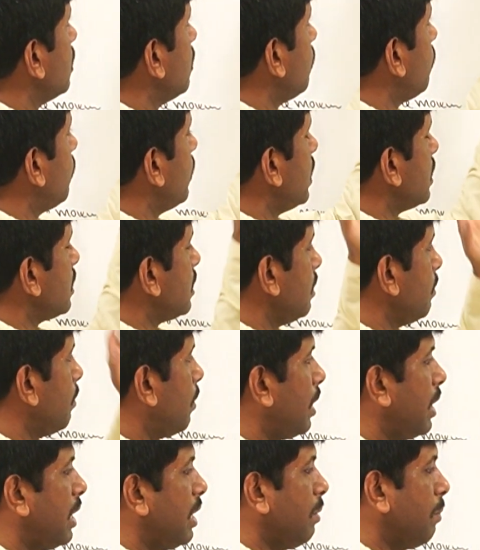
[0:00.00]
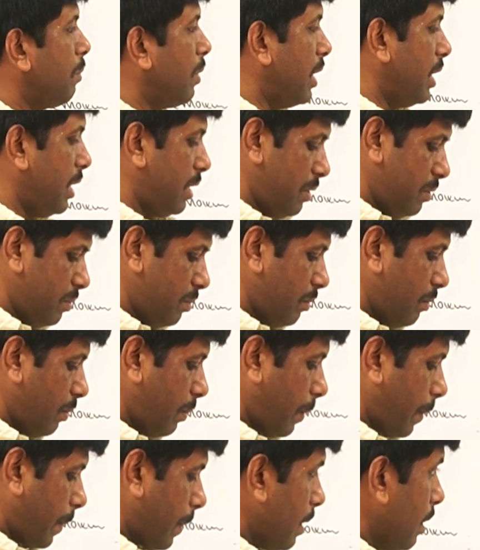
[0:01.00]
influence the boiling point?
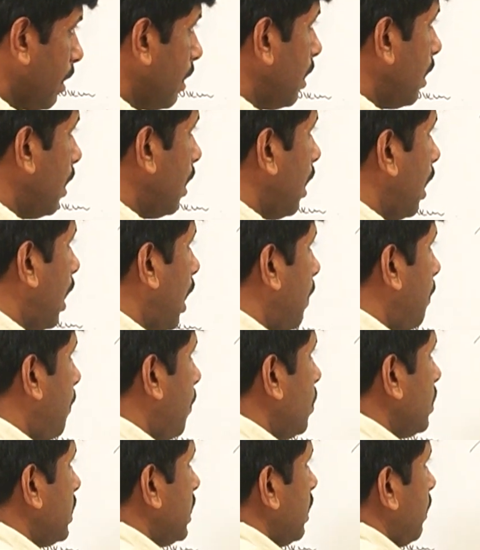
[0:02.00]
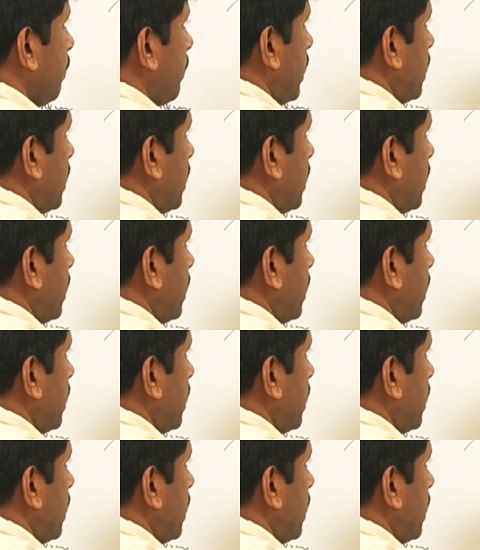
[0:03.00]
Opposing